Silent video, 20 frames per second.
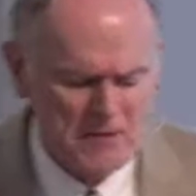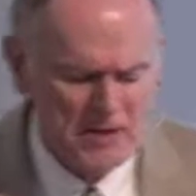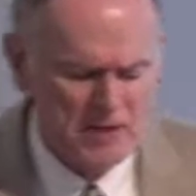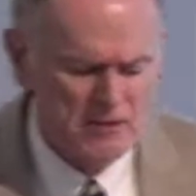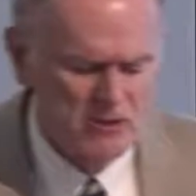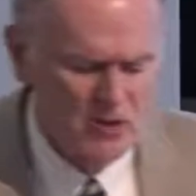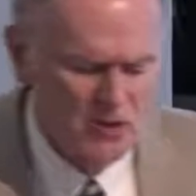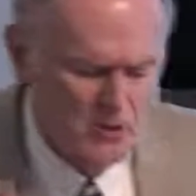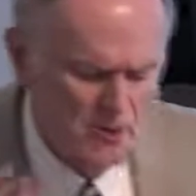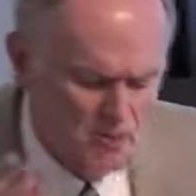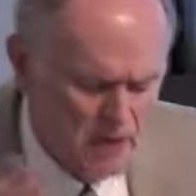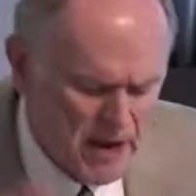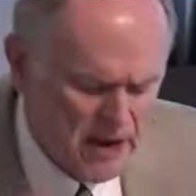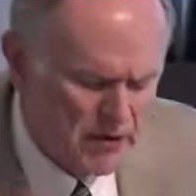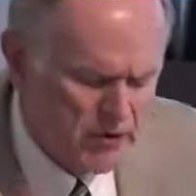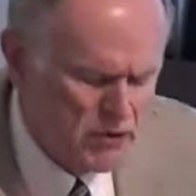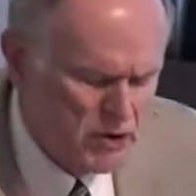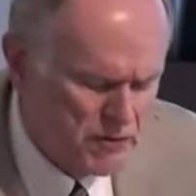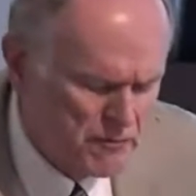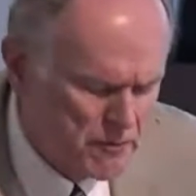So the
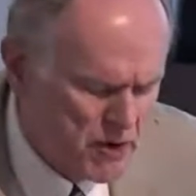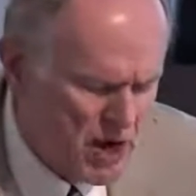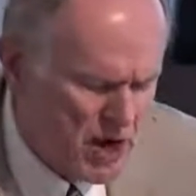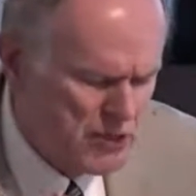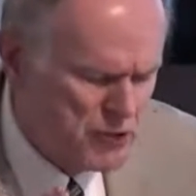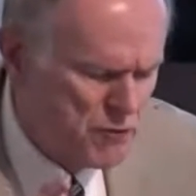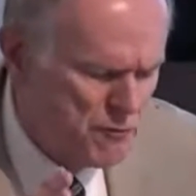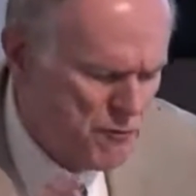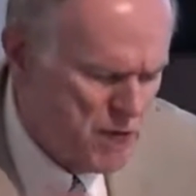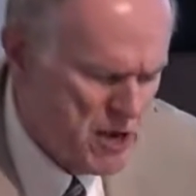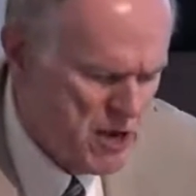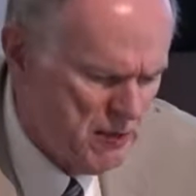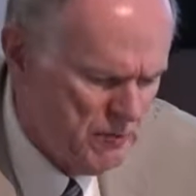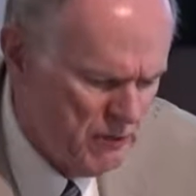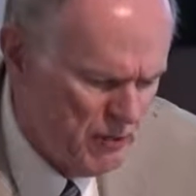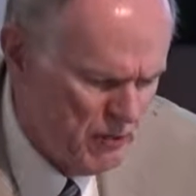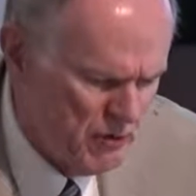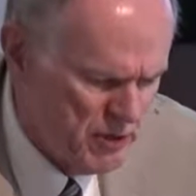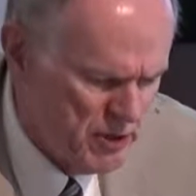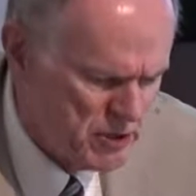record of God's
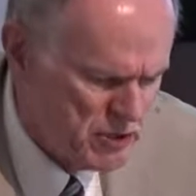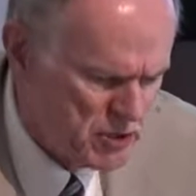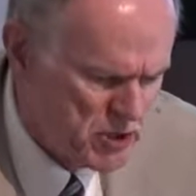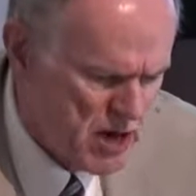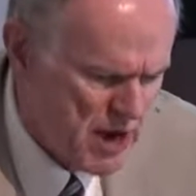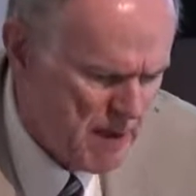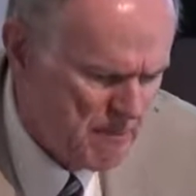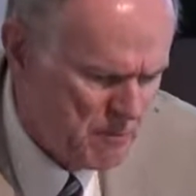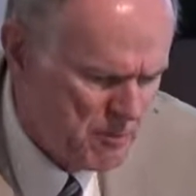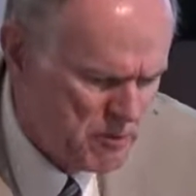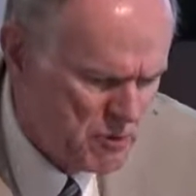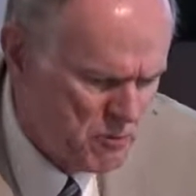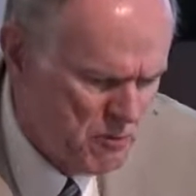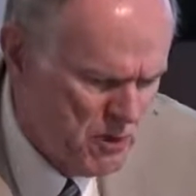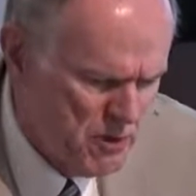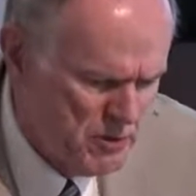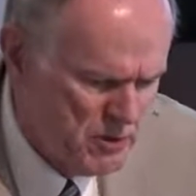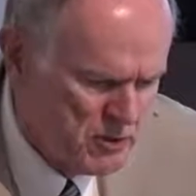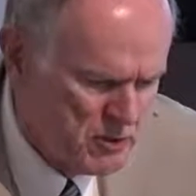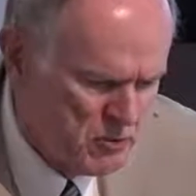faithfulness, chapters
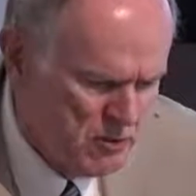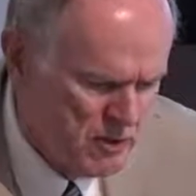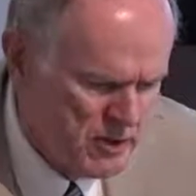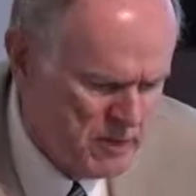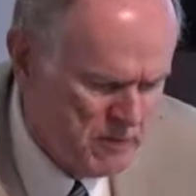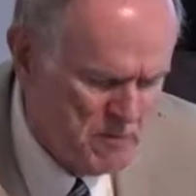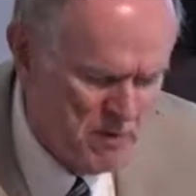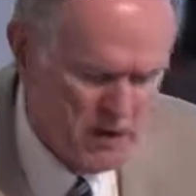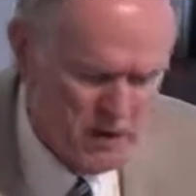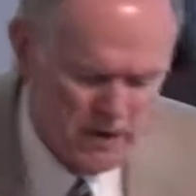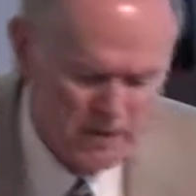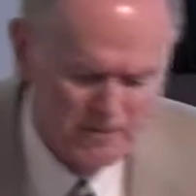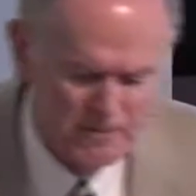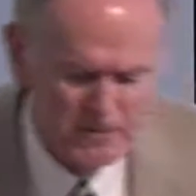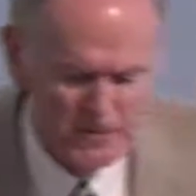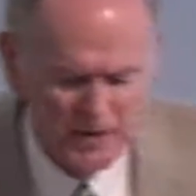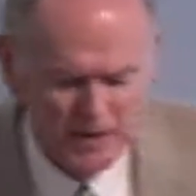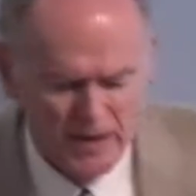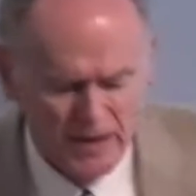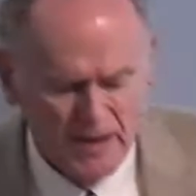1 to 21.
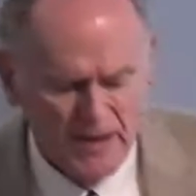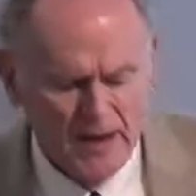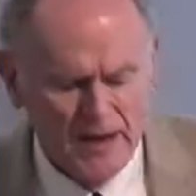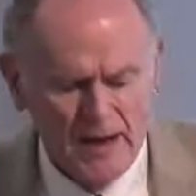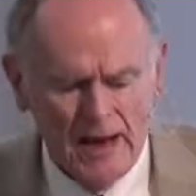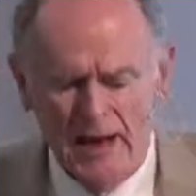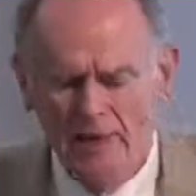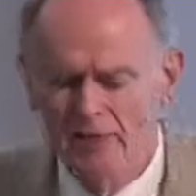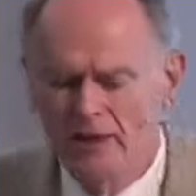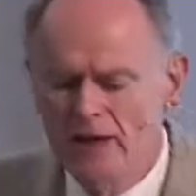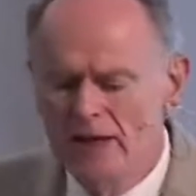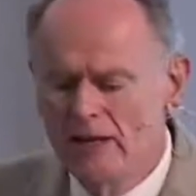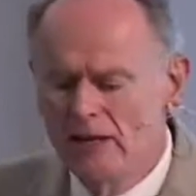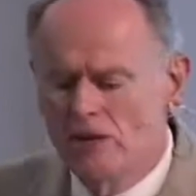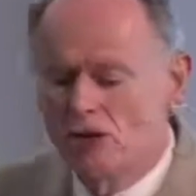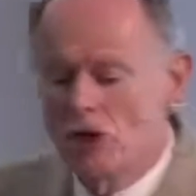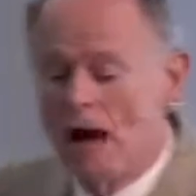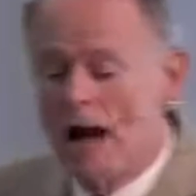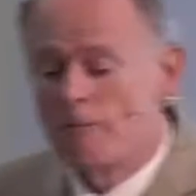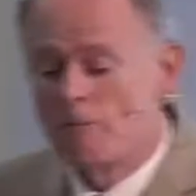And then in
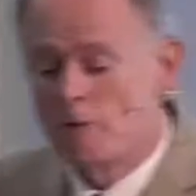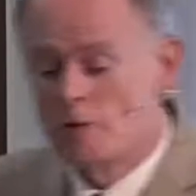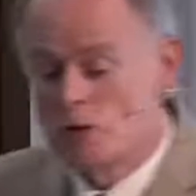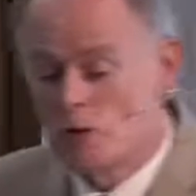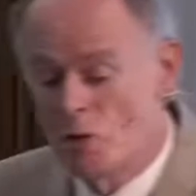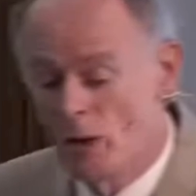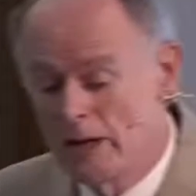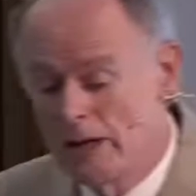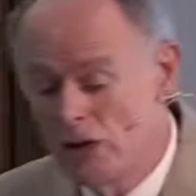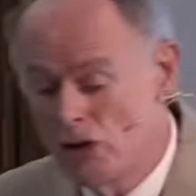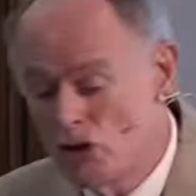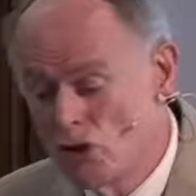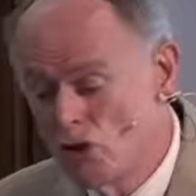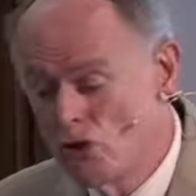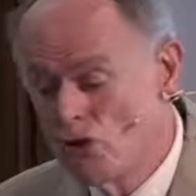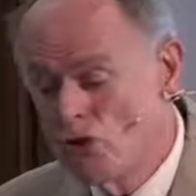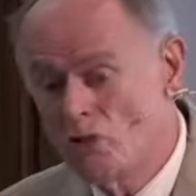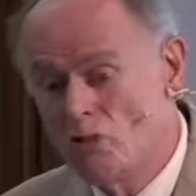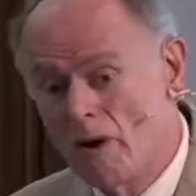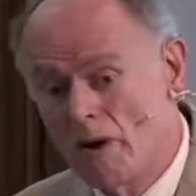chapters 22
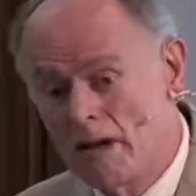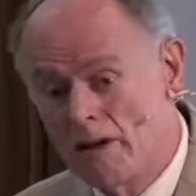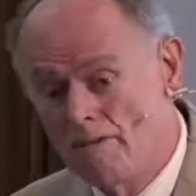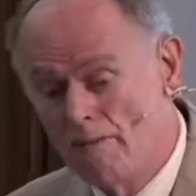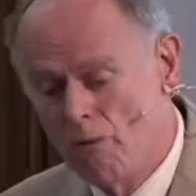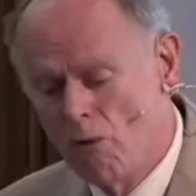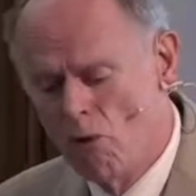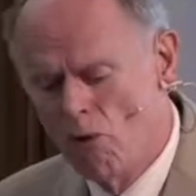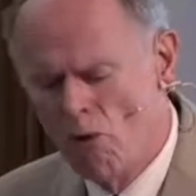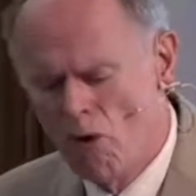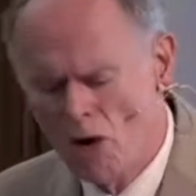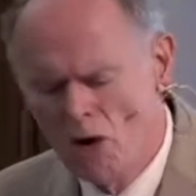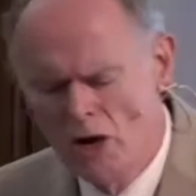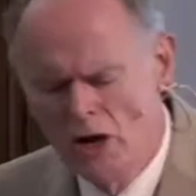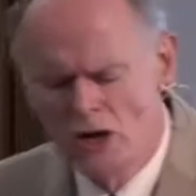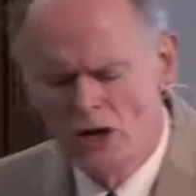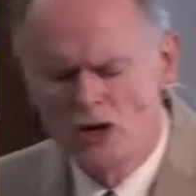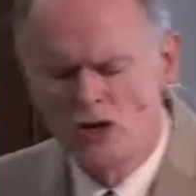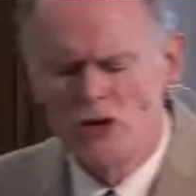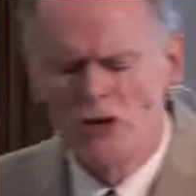to 24,
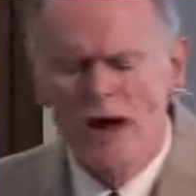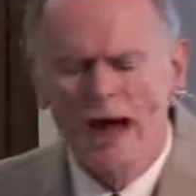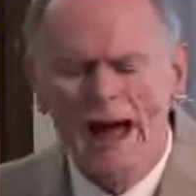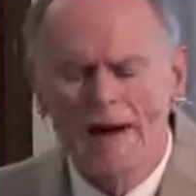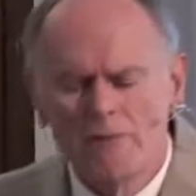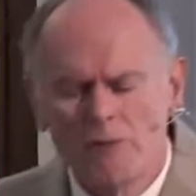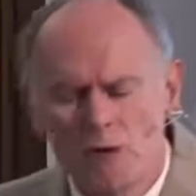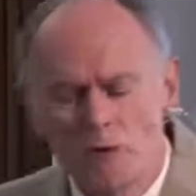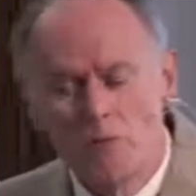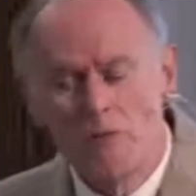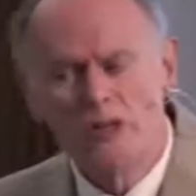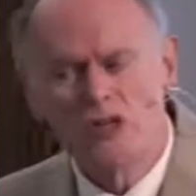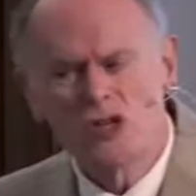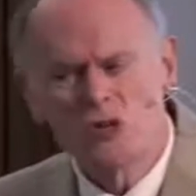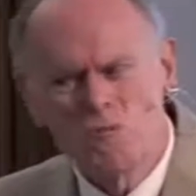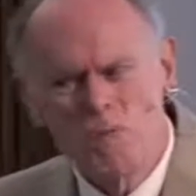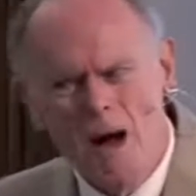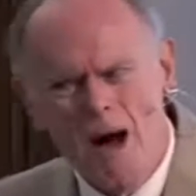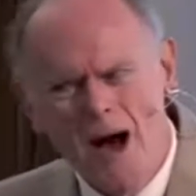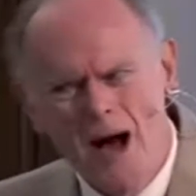you have the
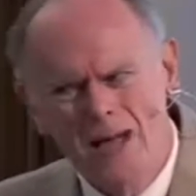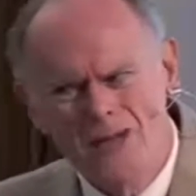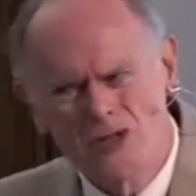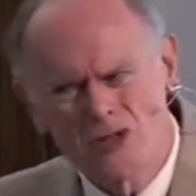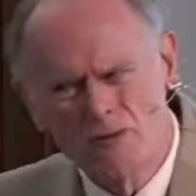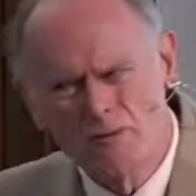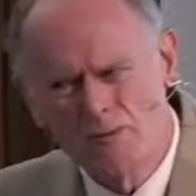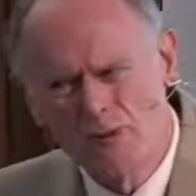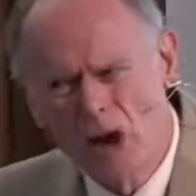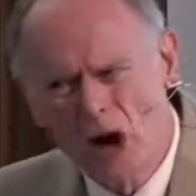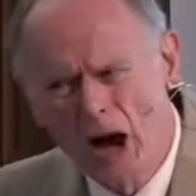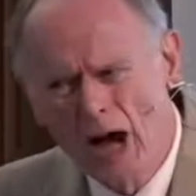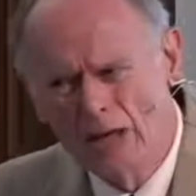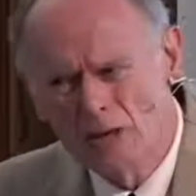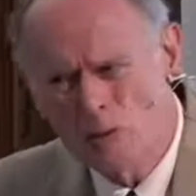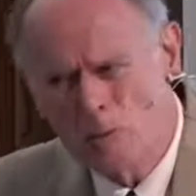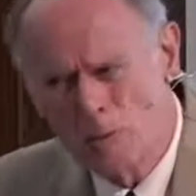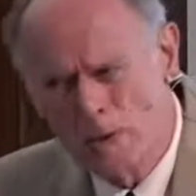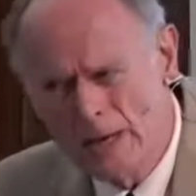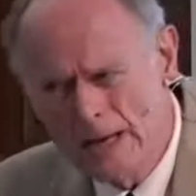response of
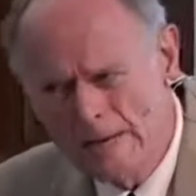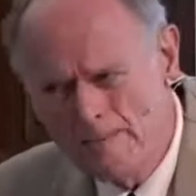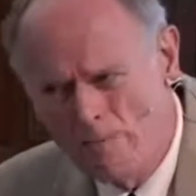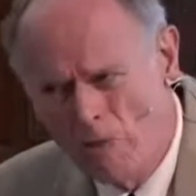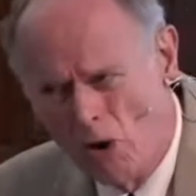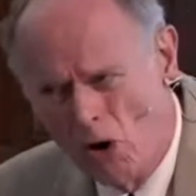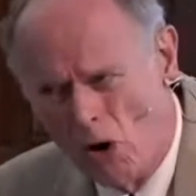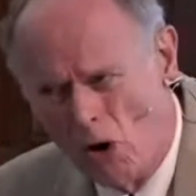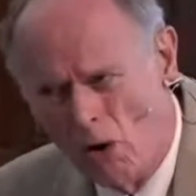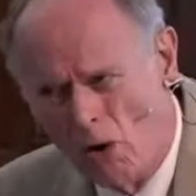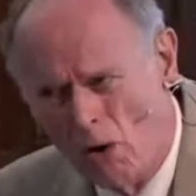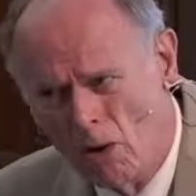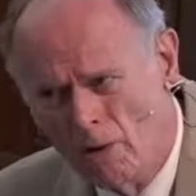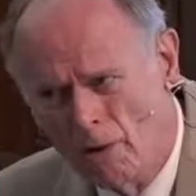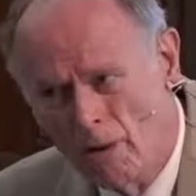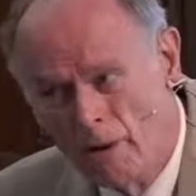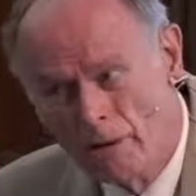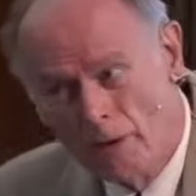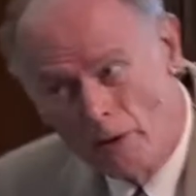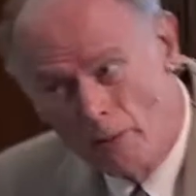God's
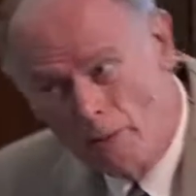people, the